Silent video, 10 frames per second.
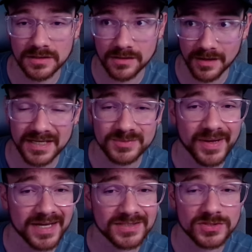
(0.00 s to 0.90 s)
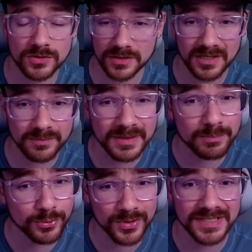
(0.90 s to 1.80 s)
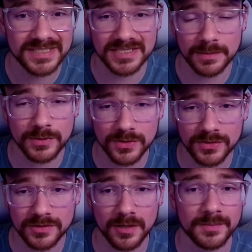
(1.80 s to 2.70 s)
glass pads are gonna be pretty similar.